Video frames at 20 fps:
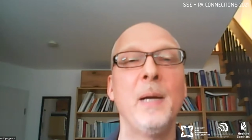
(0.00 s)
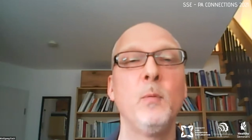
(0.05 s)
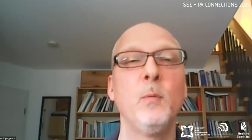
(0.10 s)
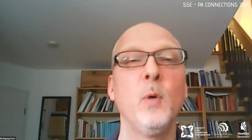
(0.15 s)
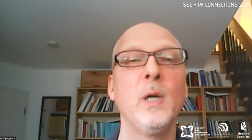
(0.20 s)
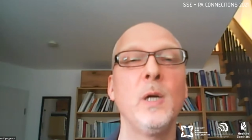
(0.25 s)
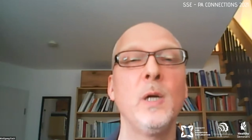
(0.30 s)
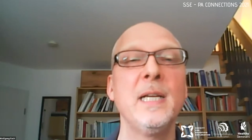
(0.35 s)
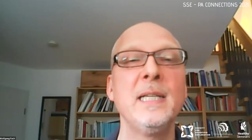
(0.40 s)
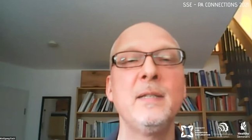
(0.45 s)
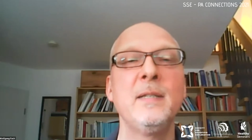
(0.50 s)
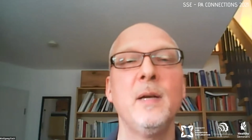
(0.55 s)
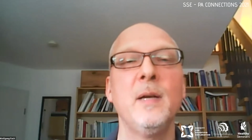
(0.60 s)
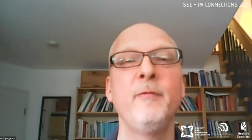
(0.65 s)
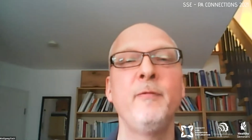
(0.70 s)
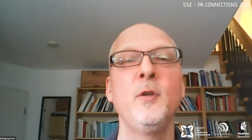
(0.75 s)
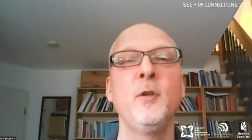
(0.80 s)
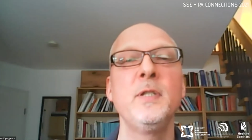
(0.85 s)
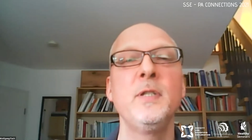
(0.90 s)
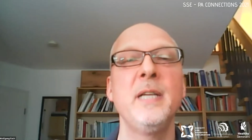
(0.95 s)
But what I
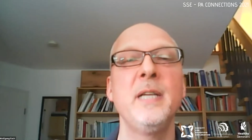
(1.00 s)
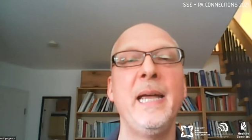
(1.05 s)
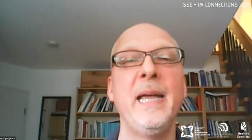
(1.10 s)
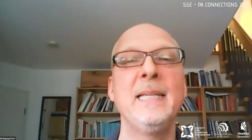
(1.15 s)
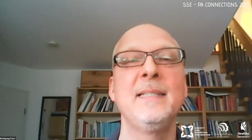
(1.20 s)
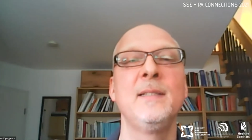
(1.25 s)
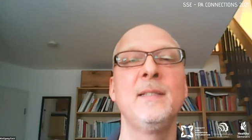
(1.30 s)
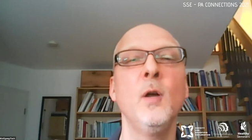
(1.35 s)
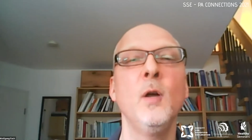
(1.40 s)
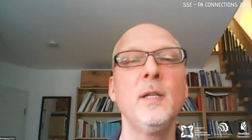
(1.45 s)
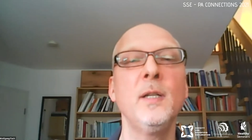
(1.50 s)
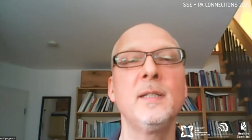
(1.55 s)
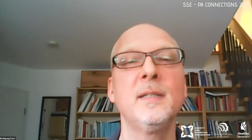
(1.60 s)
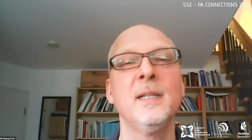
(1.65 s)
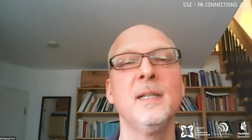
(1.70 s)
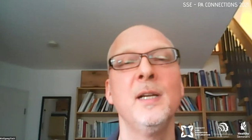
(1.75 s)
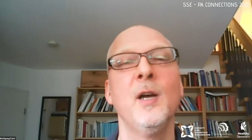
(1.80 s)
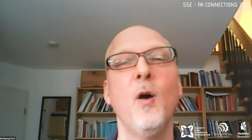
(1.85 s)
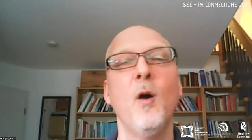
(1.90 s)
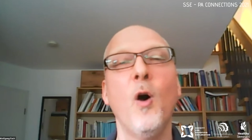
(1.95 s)
have to say is
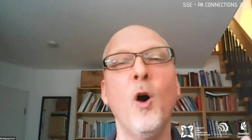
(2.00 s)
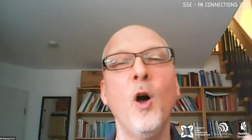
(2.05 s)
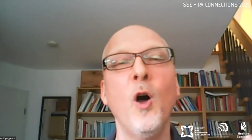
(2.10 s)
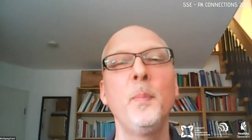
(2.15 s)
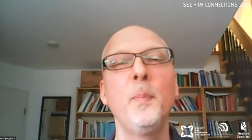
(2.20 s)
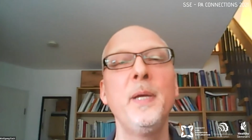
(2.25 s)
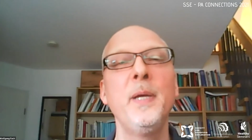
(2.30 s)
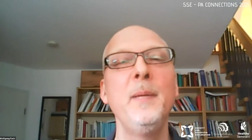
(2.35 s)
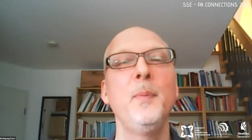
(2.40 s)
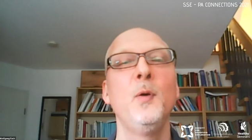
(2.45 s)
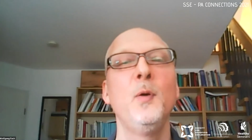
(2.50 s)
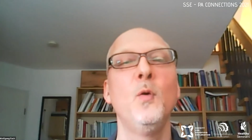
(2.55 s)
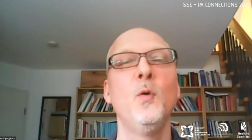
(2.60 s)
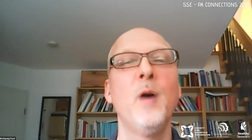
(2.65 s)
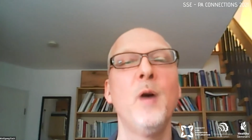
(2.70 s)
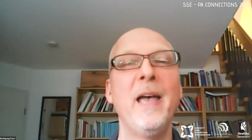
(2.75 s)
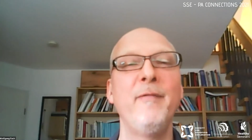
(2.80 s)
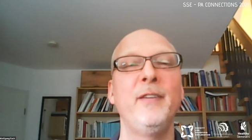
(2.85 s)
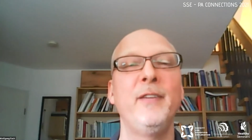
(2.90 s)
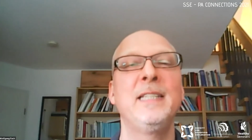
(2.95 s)
not all
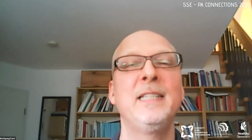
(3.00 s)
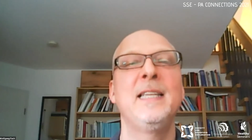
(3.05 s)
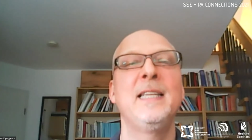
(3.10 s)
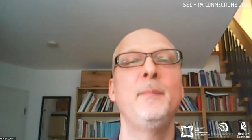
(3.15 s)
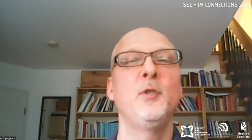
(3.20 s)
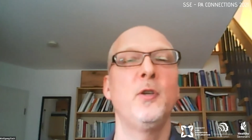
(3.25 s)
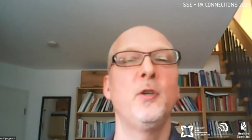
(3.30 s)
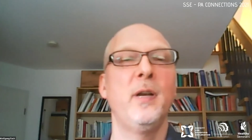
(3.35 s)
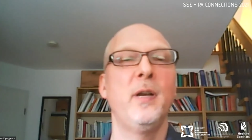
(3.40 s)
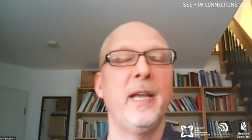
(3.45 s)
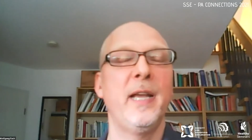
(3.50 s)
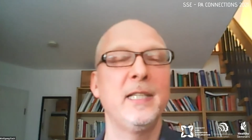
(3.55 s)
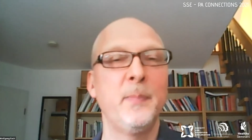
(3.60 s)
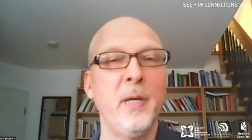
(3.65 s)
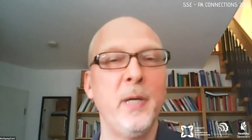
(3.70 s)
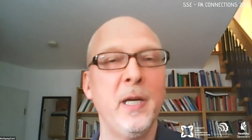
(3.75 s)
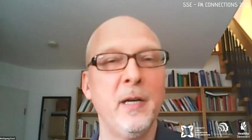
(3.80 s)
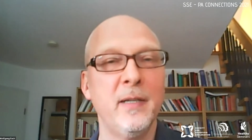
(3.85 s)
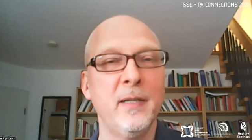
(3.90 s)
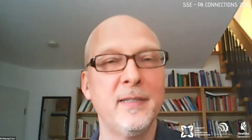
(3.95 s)
people who have
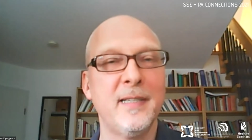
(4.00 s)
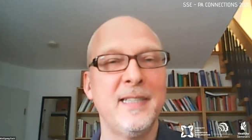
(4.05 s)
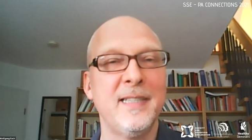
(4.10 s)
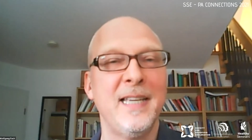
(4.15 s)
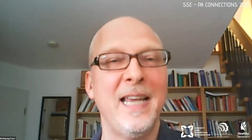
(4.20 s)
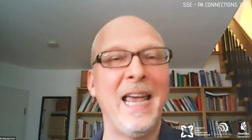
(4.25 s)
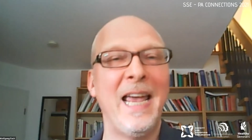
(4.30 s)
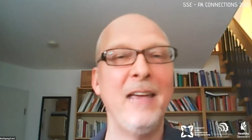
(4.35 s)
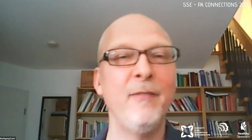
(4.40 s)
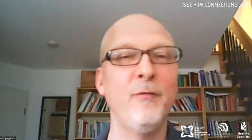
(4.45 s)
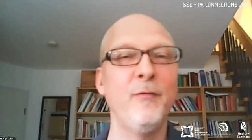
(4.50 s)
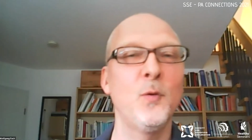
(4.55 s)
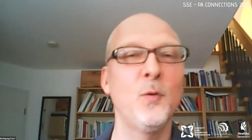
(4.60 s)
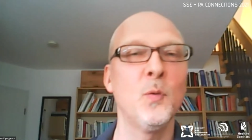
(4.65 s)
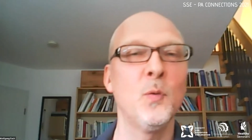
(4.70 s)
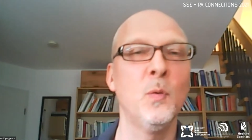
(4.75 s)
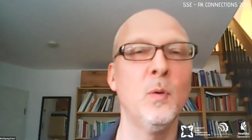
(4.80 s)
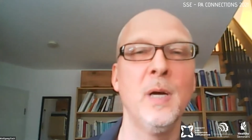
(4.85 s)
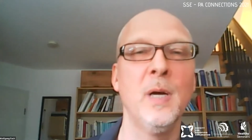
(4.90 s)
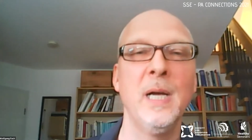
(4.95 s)
exceptional experiences
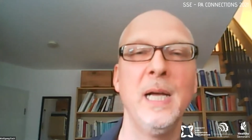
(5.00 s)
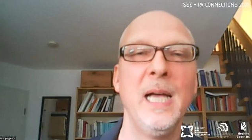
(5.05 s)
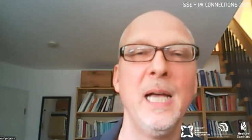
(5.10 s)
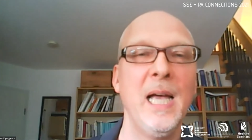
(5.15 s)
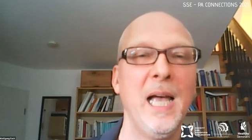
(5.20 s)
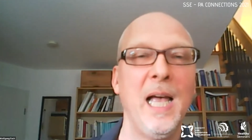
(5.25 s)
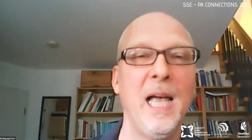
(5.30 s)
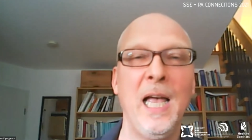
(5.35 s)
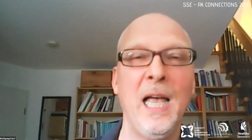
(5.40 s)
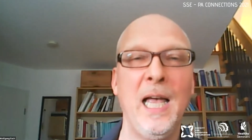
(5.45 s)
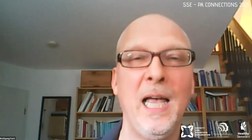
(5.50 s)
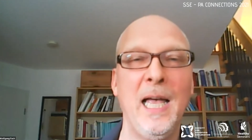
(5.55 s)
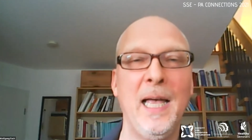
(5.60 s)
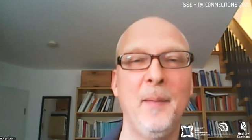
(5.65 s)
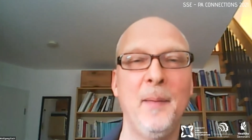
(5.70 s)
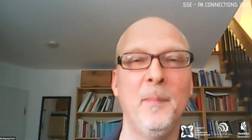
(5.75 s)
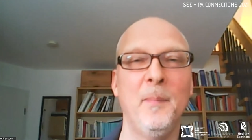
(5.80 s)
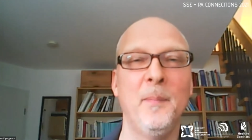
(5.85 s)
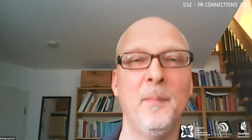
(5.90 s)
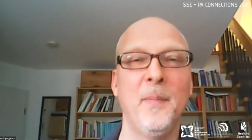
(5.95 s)
have to
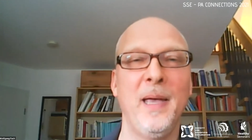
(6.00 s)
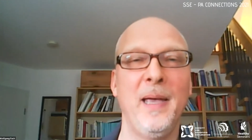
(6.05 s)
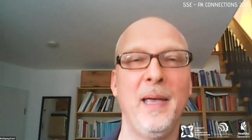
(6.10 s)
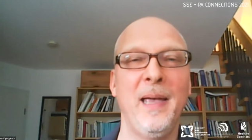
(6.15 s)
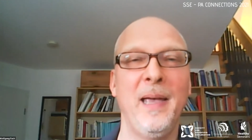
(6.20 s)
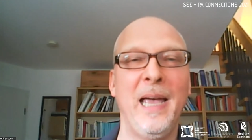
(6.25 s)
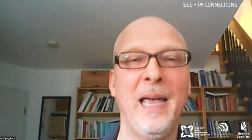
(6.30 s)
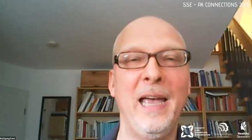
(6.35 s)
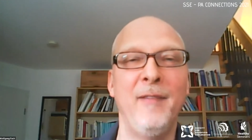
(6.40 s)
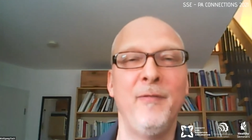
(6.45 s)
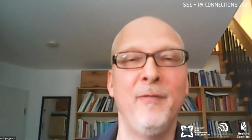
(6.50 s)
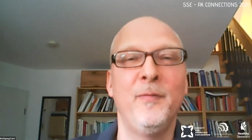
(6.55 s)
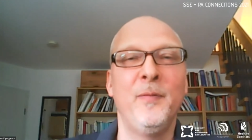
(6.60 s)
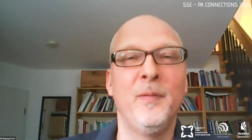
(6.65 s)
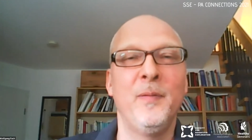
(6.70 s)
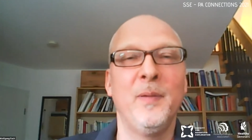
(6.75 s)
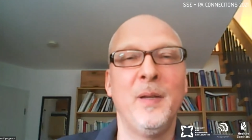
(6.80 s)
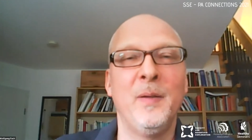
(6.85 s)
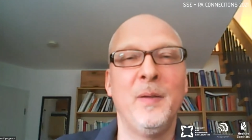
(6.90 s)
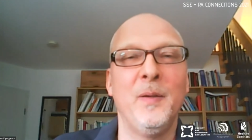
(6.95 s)
um,
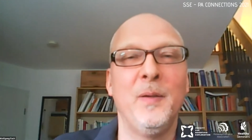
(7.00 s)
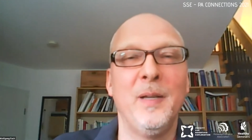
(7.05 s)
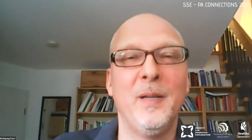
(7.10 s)
have